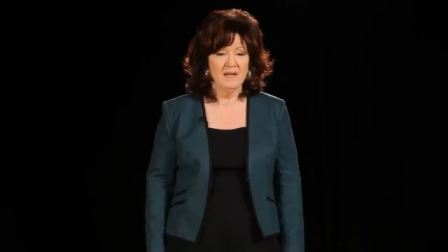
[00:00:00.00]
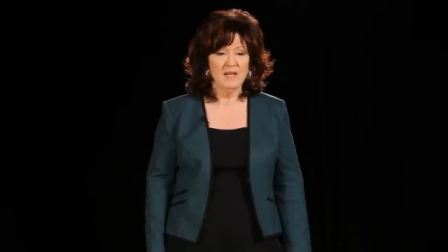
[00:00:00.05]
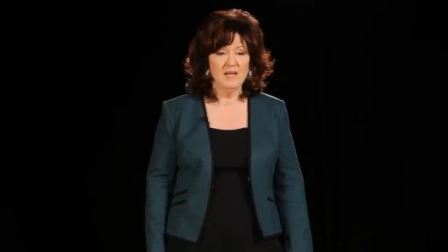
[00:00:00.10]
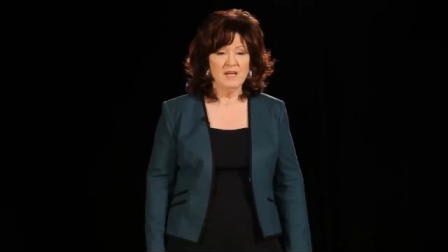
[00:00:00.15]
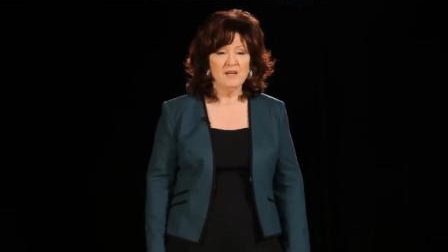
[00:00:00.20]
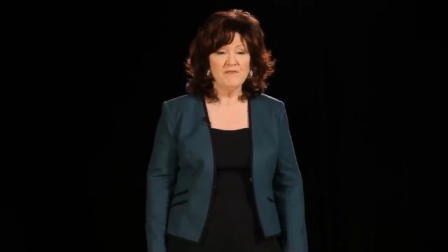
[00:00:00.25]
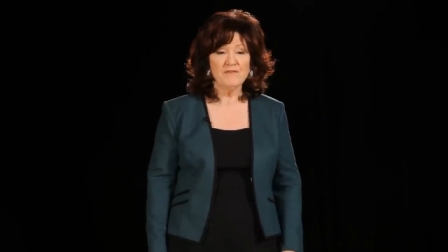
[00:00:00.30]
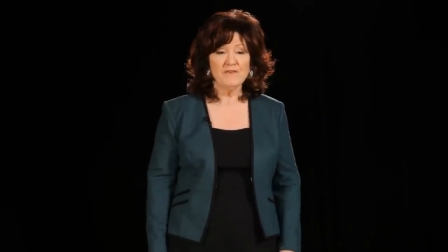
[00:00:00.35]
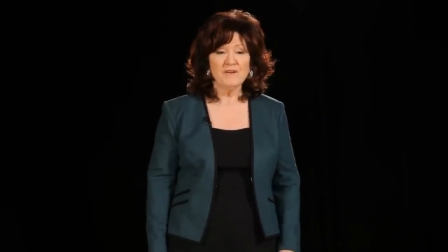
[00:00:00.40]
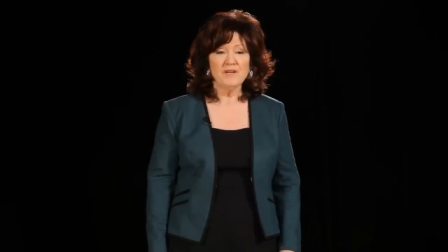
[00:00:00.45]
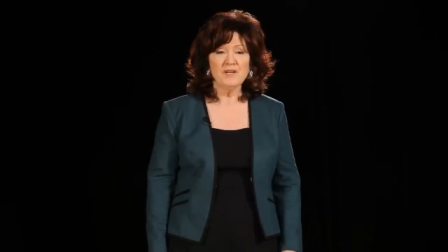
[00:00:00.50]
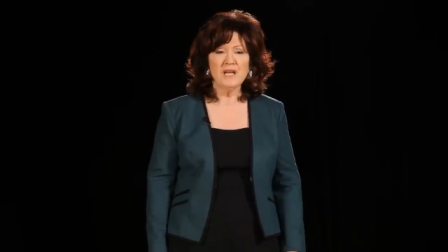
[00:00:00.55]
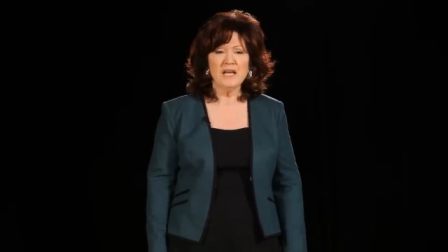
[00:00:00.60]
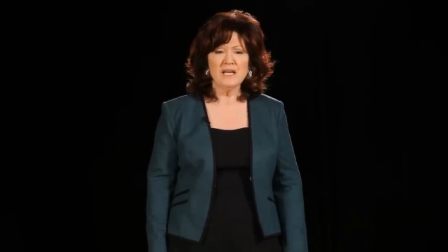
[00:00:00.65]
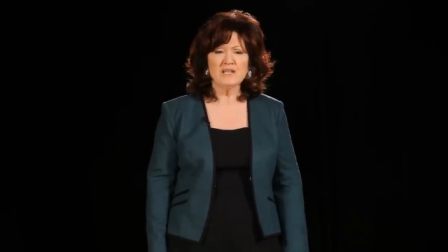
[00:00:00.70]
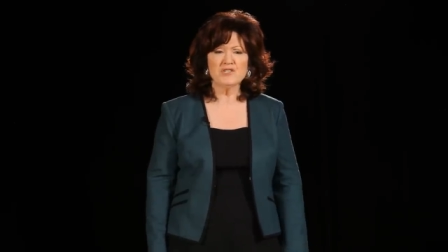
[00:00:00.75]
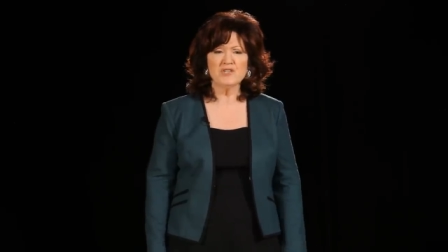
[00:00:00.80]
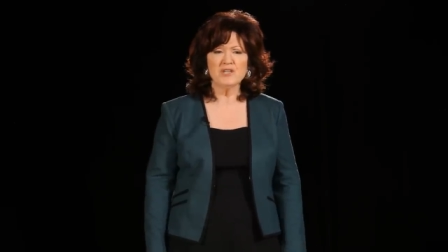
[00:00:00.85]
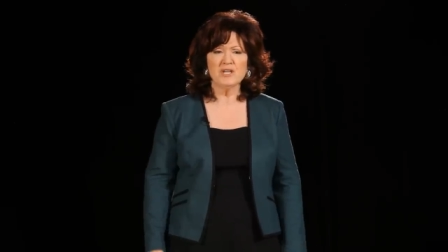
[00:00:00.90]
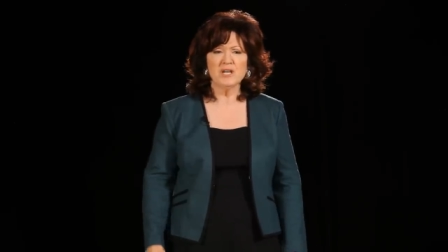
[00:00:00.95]
If
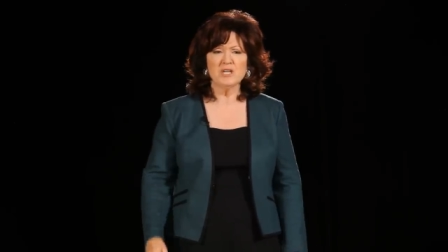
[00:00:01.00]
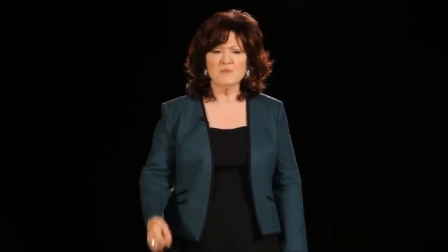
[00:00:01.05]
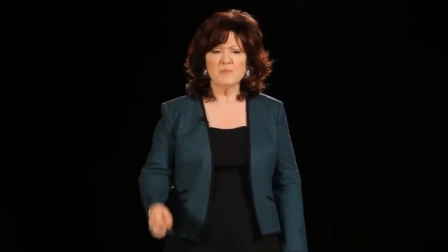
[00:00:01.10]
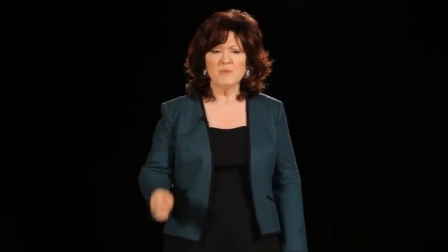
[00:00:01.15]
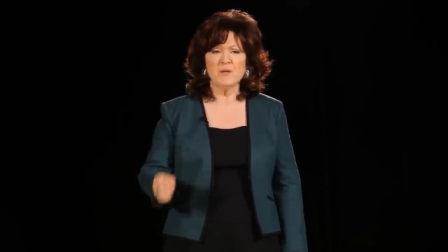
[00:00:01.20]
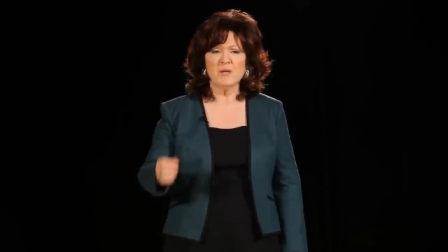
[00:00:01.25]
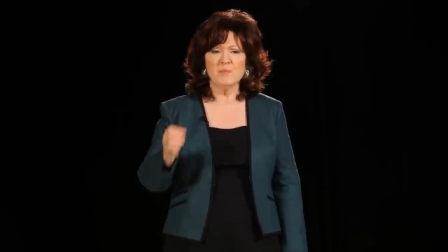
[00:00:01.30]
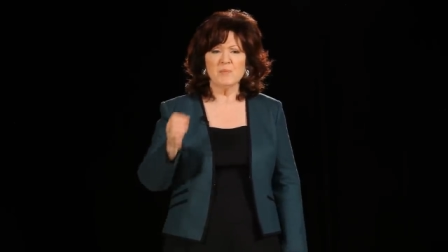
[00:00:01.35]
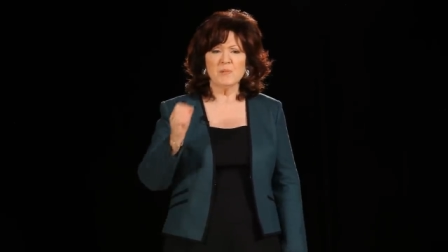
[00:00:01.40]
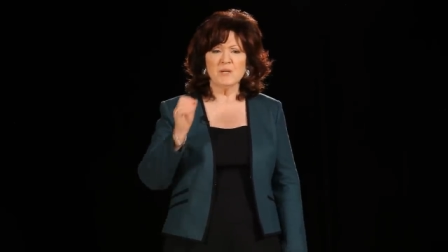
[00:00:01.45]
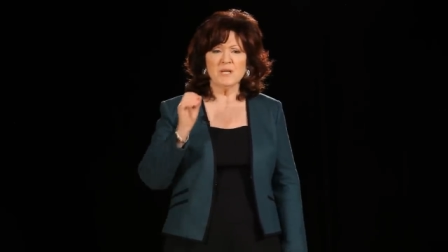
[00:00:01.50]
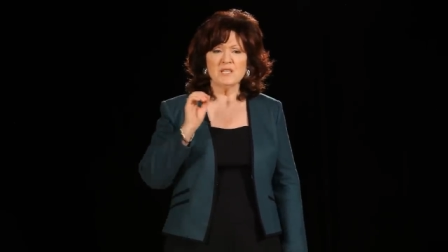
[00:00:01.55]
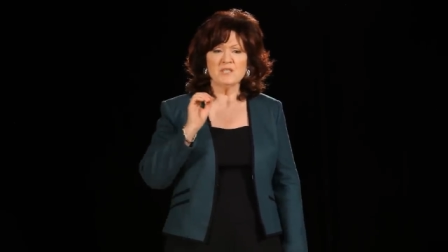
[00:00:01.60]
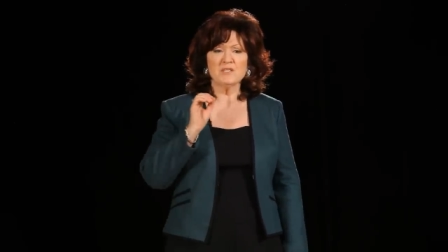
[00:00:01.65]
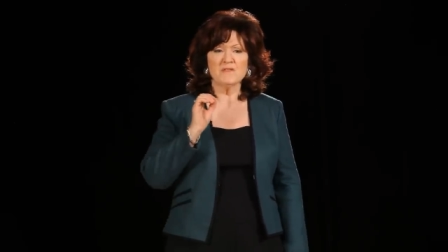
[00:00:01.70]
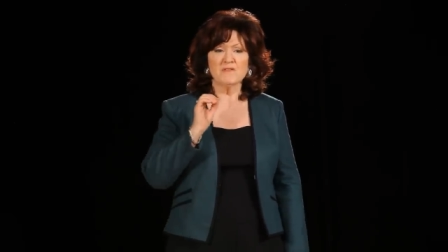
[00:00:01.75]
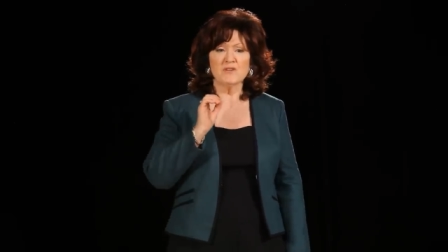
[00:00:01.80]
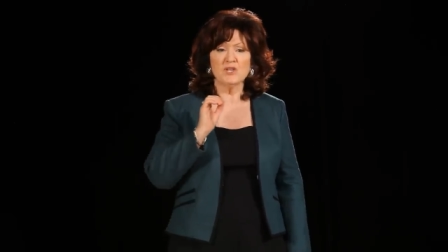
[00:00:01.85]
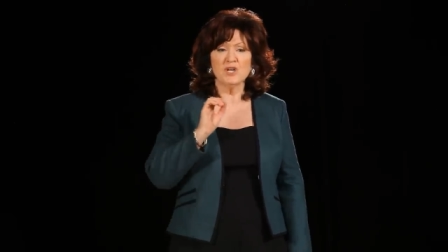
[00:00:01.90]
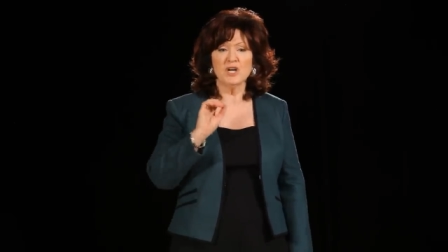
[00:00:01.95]
connection has been a place
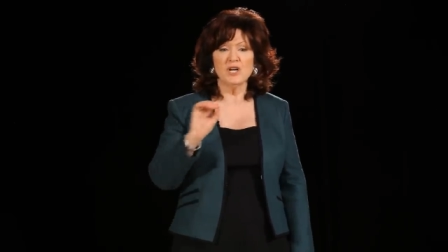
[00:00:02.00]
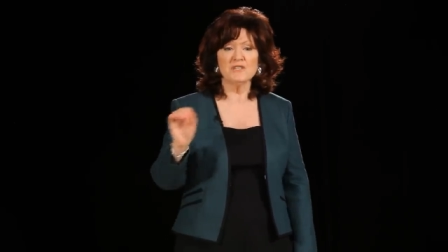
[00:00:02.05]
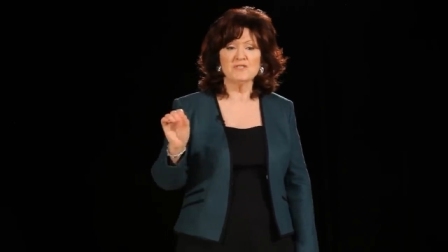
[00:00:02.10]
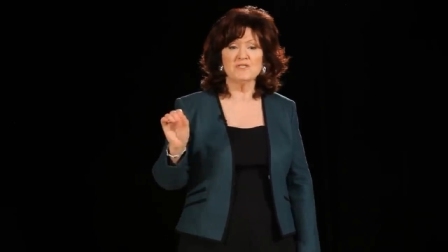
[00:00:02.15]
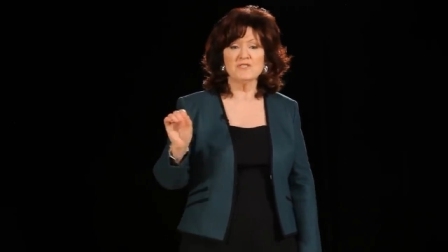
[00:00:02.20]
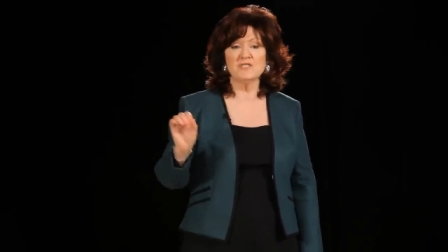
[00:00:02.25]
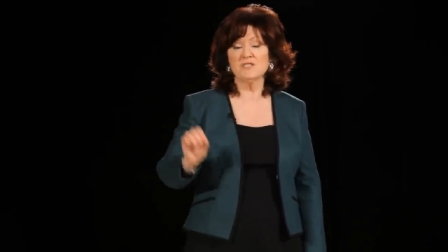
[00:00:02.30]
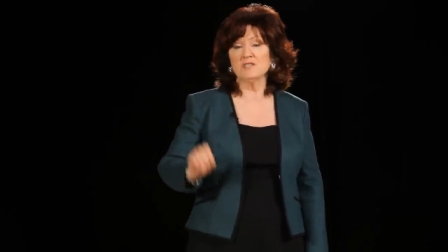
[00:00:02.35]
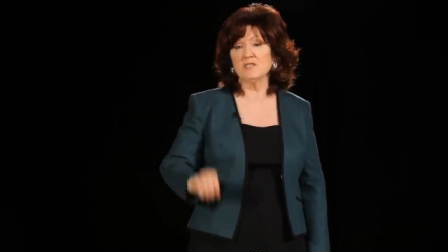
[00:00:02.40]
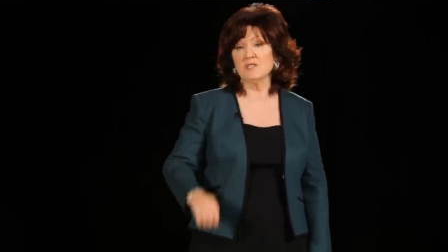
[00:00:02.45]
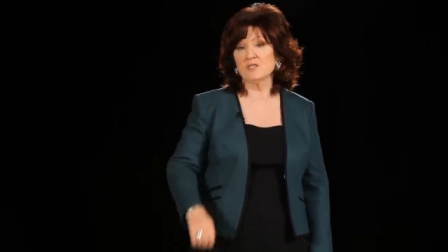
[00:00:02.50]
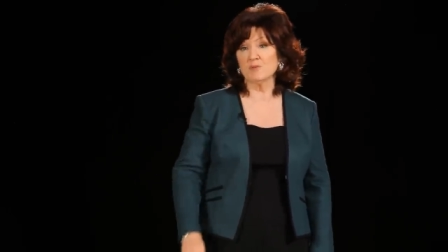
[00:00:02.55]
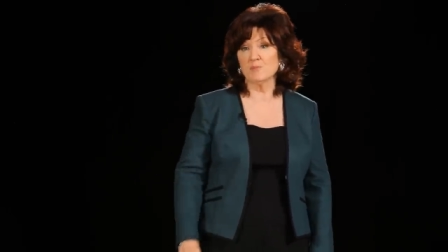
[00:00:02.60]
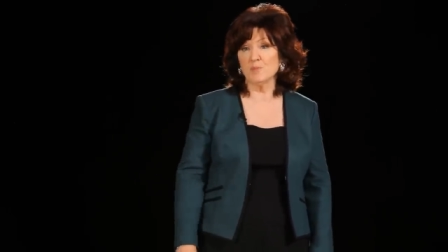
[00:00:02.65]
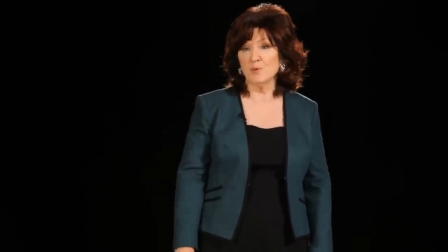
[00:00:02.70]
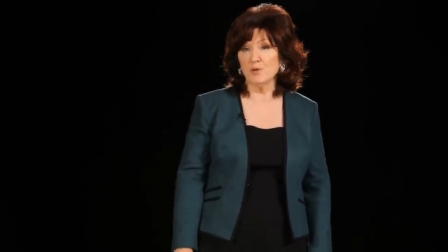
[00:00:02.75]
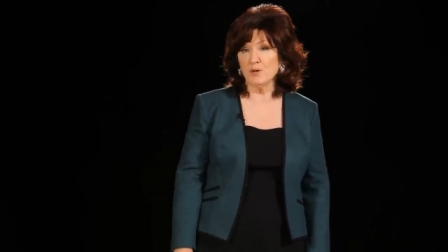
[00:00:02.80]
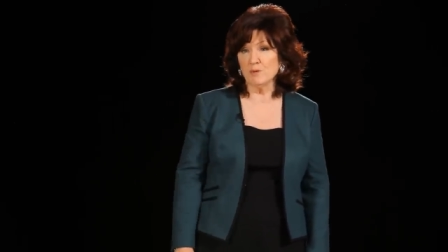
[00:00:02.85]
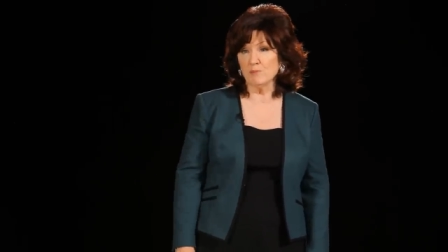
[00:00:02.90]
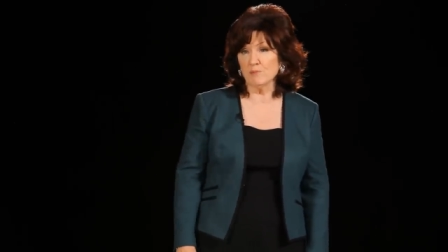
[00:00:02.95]
of constant
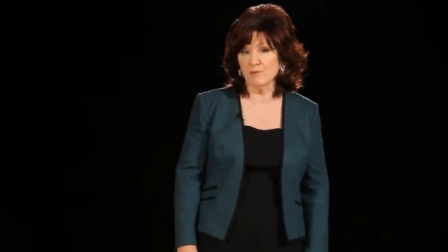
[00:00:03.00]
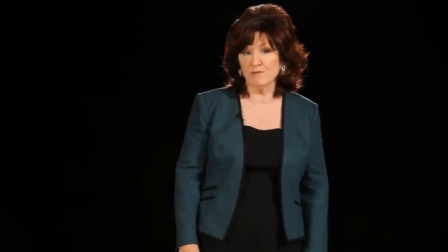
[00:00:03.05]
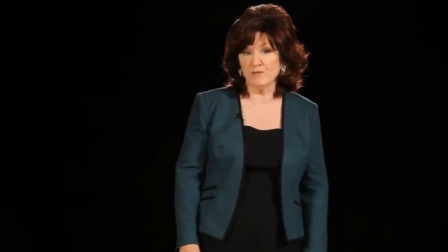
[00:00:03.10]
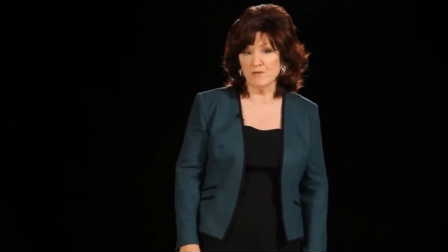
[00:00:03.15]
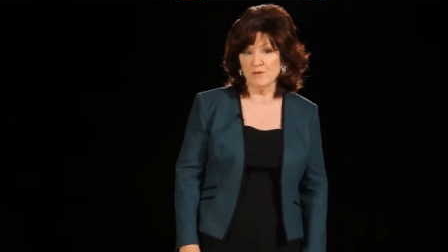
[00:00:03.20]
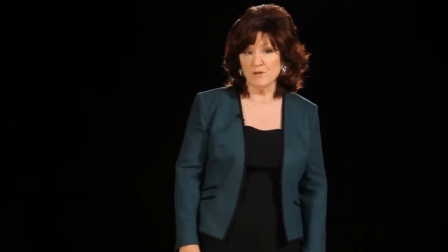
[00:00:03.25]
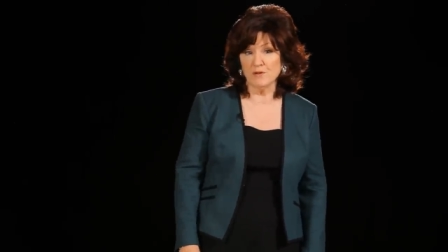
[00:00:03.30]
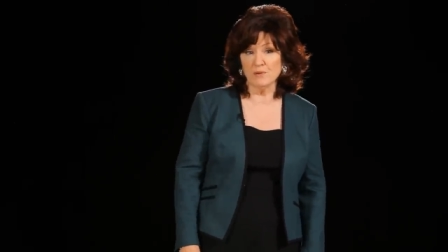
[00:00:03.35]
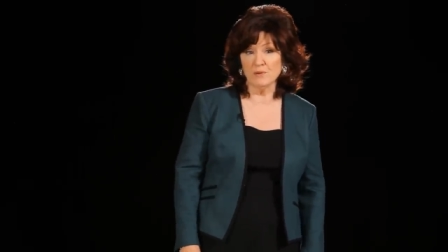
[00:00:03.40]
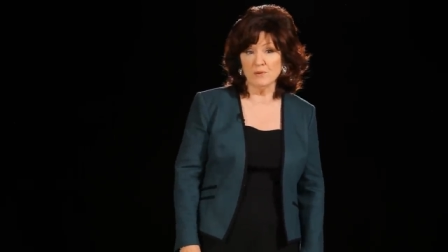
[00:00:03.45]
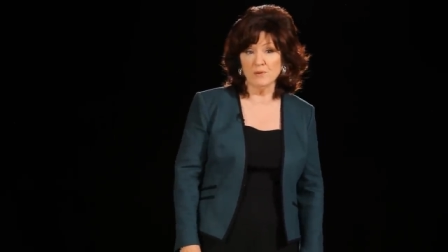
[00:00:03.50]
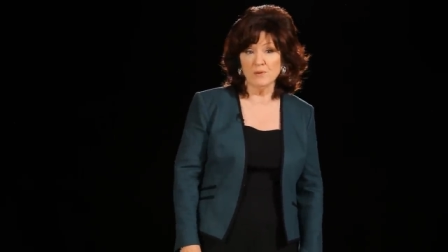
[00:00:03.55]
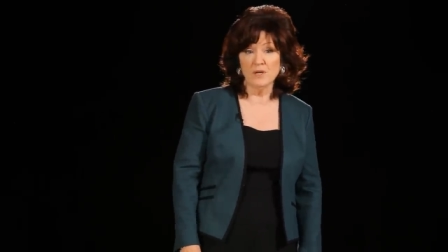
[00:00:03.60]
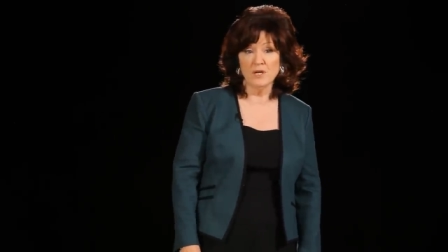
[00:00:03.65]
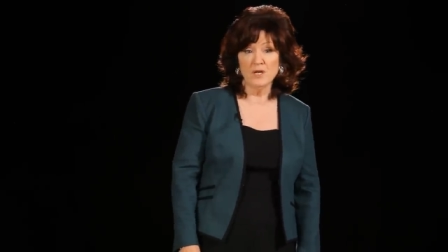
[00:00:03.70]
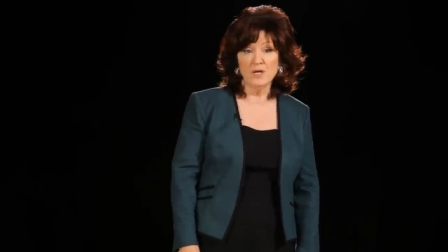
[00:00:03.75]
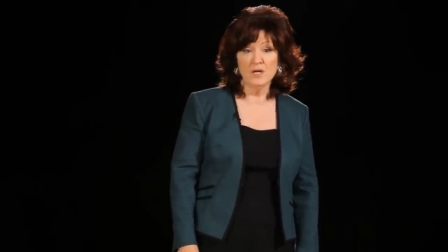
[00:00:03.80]
disappointment for you,